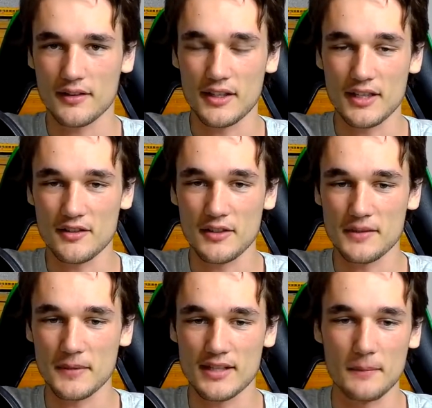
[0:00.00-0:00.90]
It's
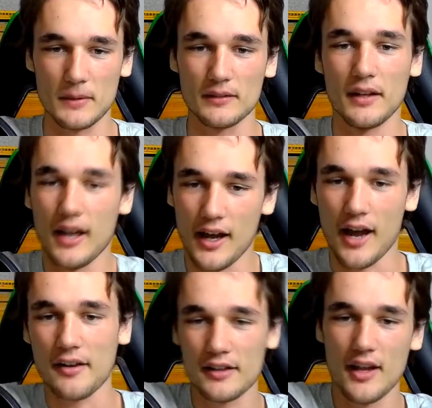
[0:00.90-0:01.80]
reasonably simple.
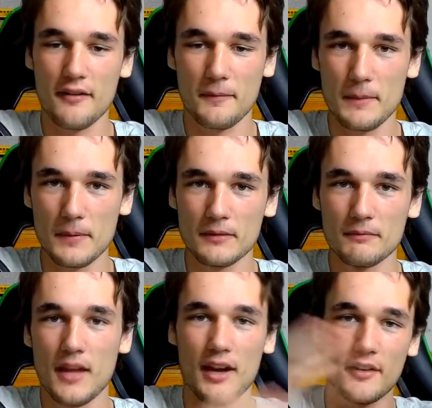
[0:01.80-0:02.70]
I gotta love people
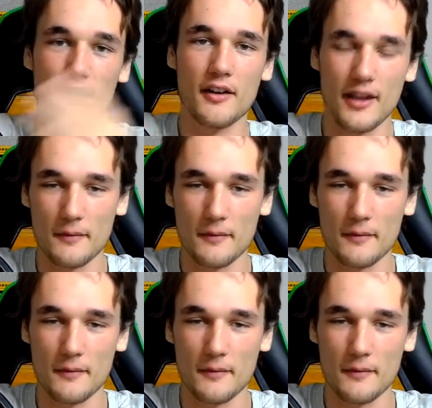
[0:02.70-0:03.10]
and I gotta only